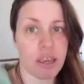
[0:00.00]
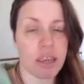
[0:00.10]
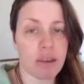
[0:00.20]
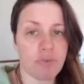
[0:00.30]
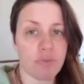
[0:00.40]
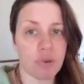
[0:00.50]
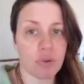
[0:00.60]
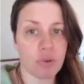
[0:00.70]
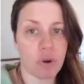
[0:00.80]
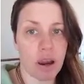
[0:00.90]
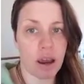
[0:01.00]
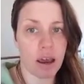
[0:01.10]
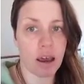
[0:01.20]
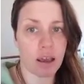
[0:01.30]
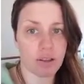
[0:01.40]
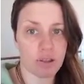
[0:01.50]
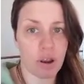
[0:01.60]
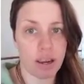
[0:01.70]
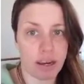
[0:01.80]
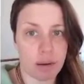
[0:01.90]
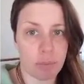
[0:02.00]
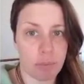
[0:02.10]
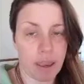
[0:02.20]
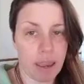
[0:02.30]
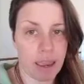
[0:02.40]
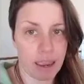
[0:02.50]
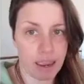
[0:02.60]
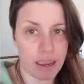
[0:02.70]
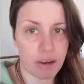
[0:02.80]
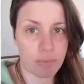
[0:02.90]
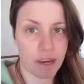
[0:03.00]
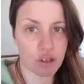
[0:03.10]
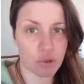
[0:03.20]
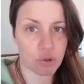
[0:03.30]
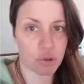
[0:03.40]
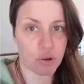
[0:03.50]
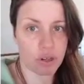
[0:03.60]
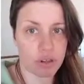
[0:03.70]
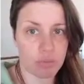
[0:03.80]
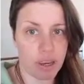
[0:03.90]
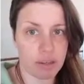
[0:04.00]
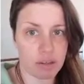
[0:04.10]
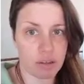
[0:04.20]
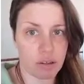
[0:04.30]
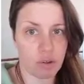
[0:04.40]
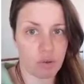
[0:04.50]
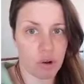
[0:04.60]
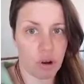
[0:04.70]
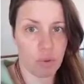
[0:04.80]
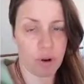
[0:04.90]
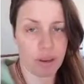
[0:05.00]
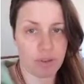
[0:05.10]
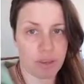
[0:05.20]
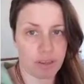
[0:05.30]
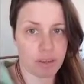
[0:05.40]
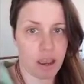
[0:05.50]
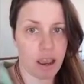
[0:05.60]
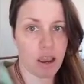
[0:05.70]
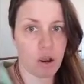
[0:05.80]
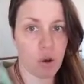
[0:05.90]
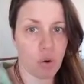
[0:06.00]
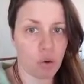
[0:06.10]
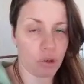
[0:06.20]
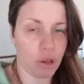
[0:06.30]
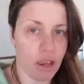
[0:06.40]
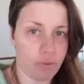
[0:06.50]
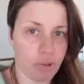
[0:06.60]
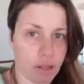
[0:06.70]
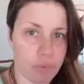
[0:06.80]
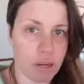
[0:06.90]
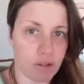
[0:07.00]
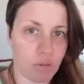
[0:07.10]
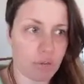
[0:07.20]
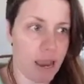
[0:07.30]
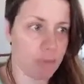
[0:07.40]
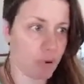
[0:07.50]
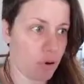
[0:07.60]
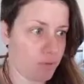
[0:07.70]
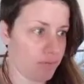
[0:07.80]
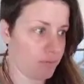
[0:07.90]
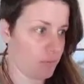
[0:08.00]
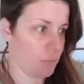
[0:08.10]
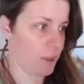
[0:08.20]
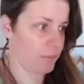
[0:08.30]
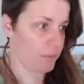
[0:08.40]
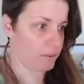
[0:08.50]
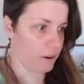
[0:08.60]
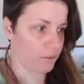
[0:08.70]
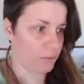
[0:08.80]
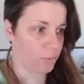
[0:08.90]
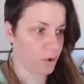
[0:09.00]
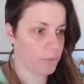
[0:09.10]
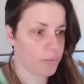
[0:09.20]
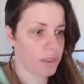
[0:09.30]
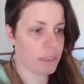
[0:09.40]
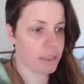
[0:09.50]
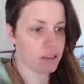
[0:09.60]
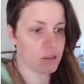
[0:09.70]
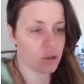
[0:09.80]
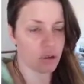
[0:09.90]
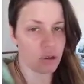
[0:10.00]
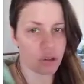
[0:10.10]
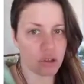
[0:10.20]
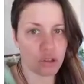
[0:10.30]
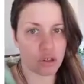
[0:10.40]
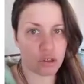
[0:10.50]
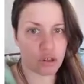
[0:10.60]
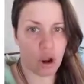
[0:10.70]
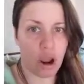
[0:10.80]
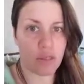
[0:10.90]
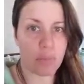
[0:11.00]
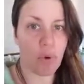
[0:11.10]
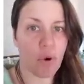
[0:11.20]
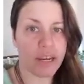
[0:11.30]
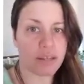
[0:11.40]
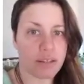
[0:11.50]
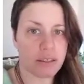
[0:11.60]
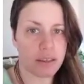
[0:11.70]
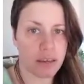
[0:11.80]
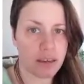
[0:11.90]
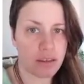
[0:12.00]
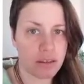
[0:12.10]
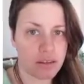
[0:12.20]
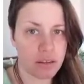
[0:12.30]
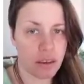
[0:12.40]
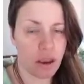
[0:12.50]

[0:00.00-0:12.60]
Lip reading: If you are sight impaired, make sure you're in a space that you know where things are, or you have like a mental map of where things are in the room. So you can choose to either point to things